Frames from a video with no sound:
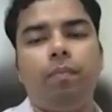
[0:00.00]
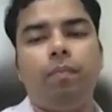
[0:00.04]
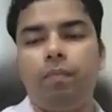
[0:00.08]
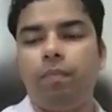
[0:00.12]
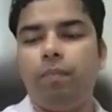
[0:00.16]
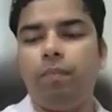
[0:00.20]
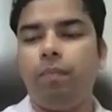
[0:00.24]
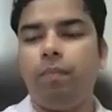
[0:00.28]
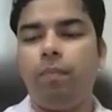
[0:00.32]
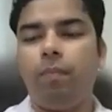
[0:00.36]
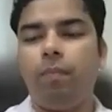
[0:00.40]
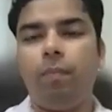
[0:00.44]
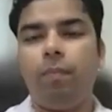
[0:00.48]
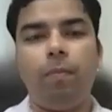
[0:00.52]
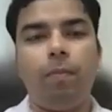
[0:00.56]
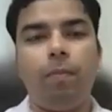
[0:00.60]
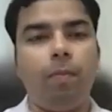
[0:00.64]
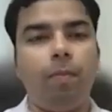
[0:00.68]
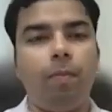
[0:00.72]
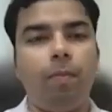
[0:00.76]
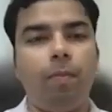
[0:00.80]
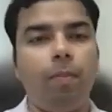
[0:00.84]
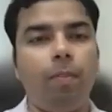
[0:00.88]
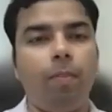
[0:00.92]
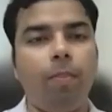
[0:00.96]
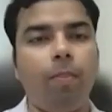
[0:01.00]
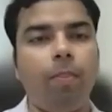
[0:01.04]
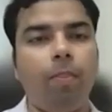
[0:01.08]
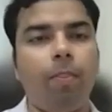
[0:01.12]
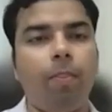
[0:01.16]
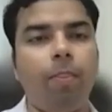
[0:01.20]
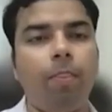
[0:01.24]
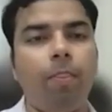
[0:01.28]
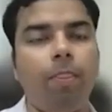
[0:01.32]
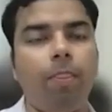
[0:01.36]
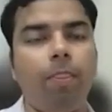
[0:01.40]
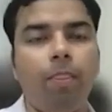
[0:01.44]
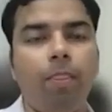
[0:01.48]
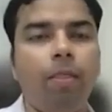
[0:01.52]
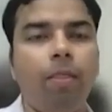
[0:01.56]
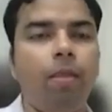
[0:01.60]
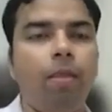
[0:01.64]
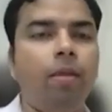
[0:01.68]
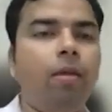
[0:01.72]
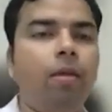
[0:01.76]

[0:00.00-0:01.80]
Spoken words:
Nothing is said.